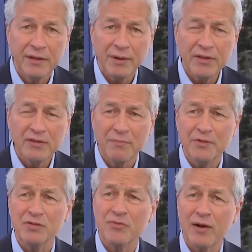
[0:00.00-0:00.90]
But I think the
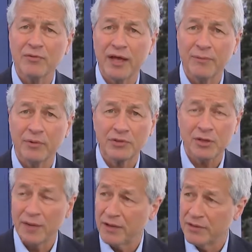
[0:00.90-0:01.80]
Business Roundtable, which
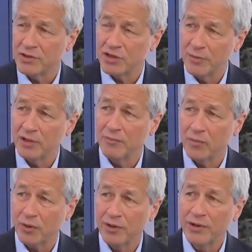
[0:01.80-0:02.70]
I'm not the chairman
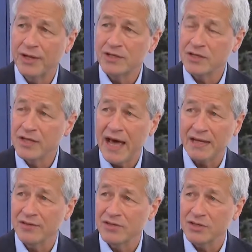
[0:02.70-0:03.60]
anymore, is
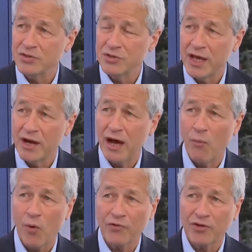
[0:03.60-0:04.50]
attacking these issues head
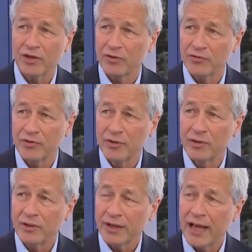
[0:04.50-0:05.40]
on. Work skills,
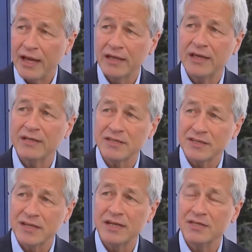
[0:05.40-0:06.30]
like how you can get into
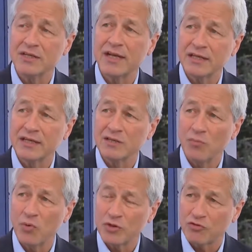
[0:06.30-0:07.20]
cities and get kids
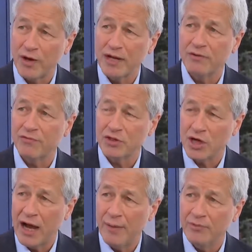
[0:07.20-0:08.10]
more training for
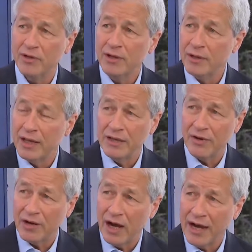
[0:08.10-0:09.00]
jobs,
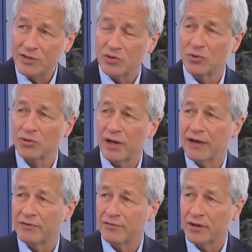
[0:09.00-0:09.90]
either out of high school or
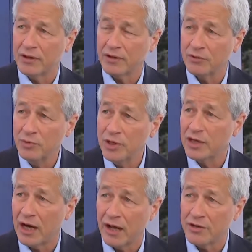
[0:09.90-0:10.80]
out of community
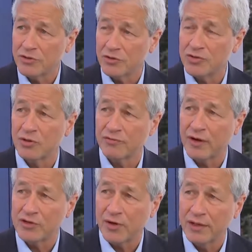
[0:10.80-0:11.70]
college or
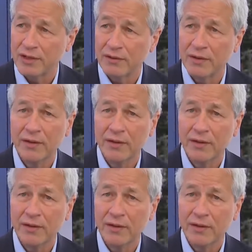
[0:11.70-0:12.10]
certified training.